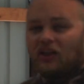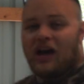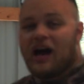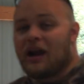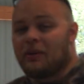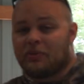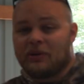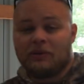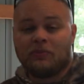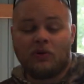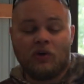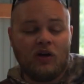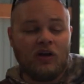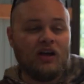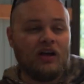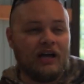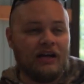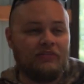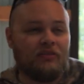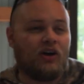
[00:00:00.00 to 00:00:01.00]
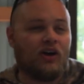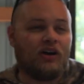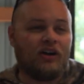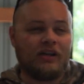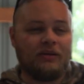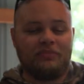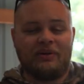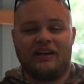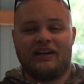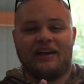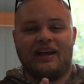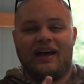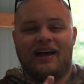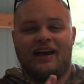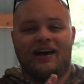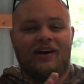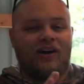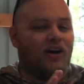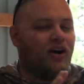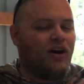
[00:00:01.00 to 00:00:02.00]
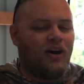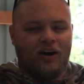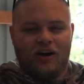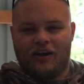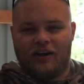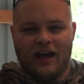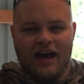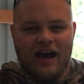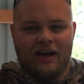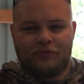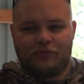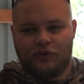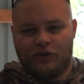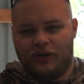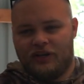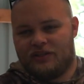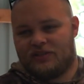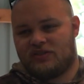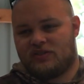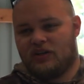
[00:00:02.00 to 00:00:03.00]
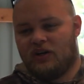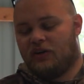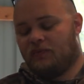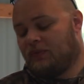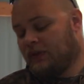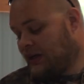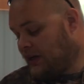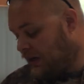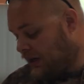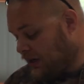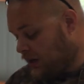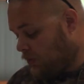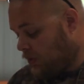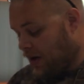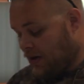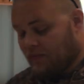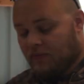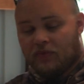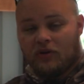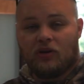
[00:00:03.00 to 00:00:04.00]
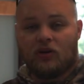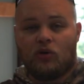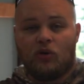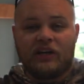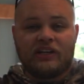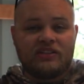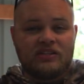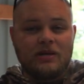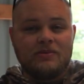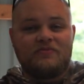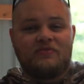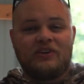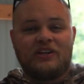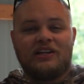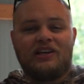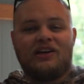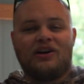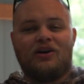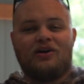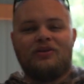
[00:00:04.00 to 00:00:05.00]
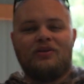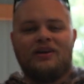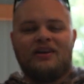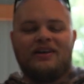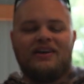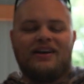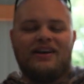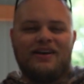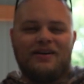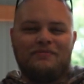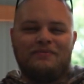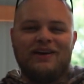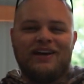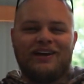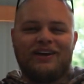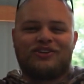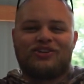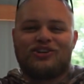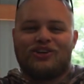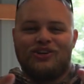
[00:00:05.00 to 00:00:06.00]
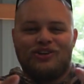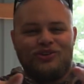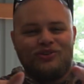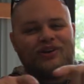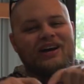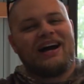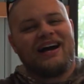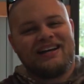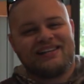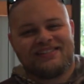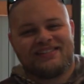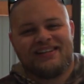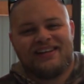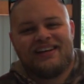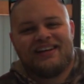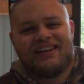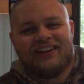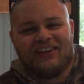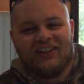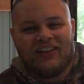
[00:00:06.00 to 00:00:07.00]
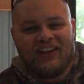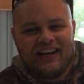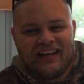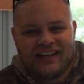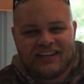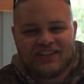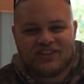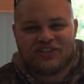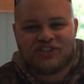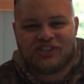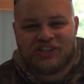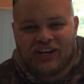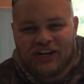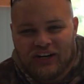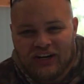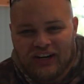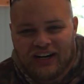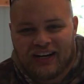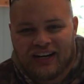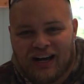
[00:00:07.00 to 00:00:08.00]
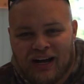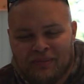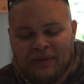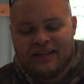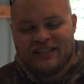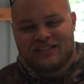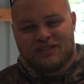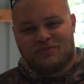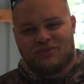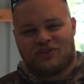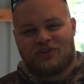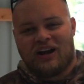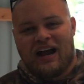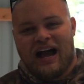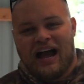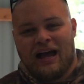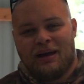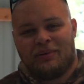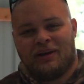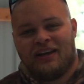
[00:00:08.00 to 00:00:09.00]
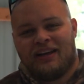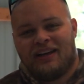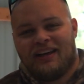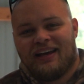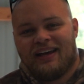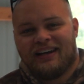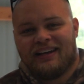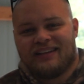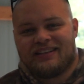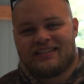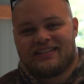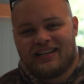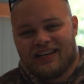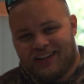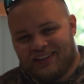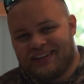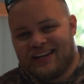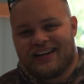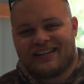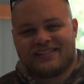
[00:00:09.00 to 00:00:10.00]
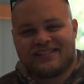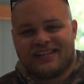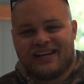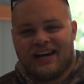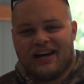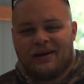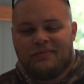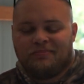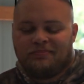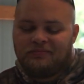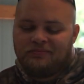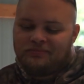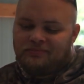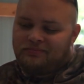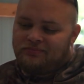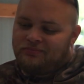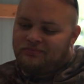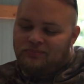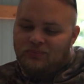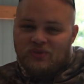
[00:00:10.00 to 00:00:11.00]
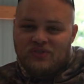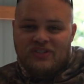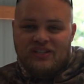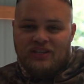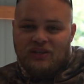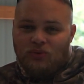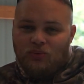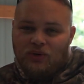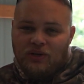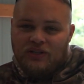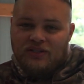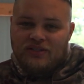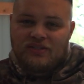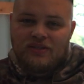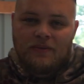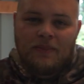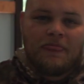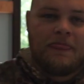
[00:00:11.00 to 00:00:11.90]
lot of people have already been hard after it. So anyway, quick tip video. Make sure you guys like, share, comment, and subscribe, and until next time, we'll see you in the woods.